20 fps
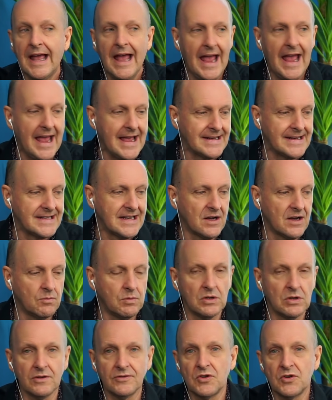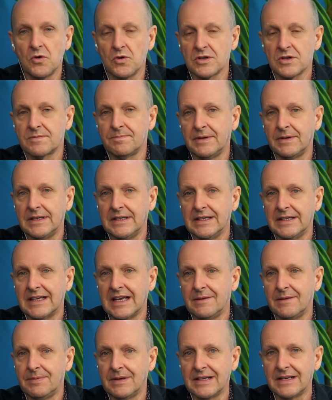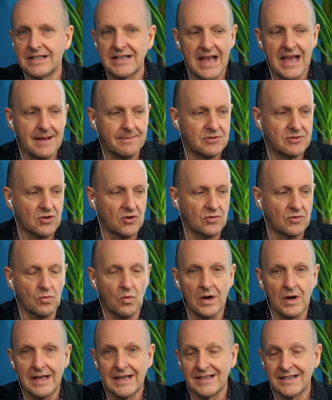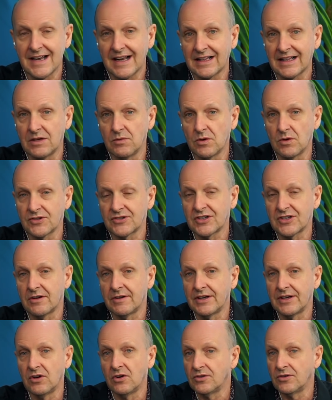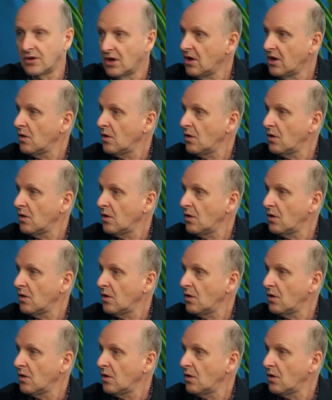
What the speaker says: and we'll, of course, be keeping tabs on exactly what's going on,